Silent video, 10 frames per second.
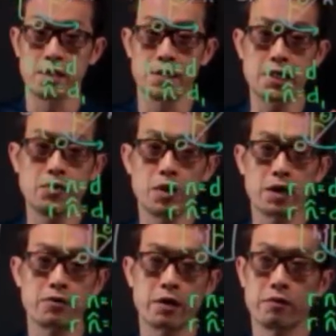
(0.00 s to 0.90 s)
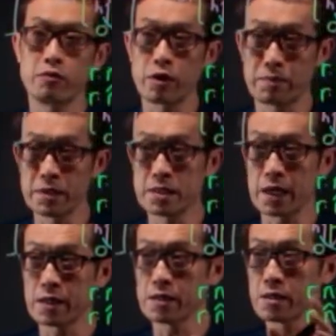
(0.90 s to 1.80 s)
d1
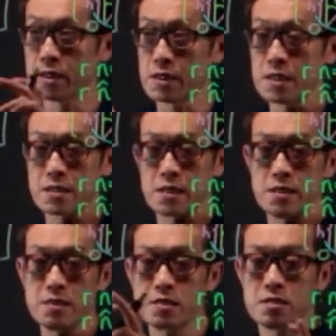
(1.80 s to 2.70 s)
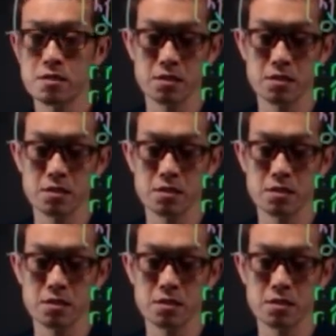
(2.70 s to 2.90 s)
represent the distance